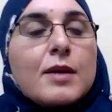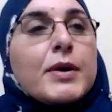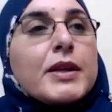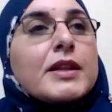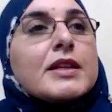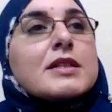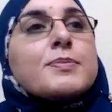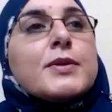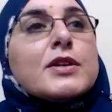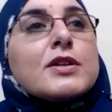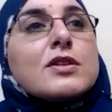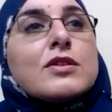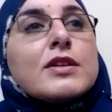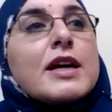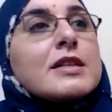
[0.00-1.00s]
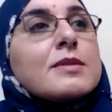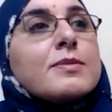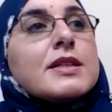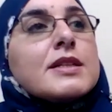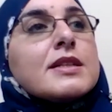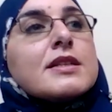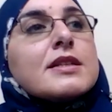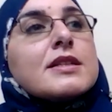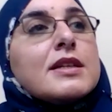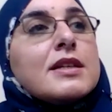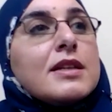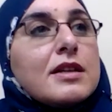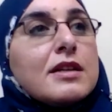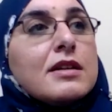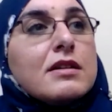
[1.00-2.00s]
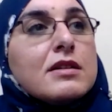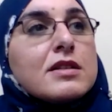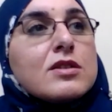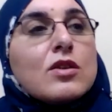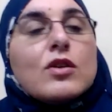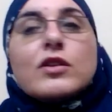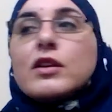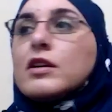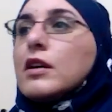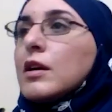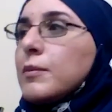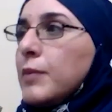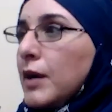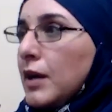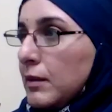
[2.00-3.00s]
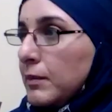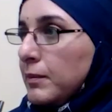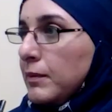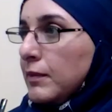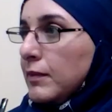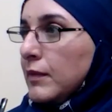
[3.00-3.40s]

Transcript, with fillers: but this person has been 16 years on the rock bottom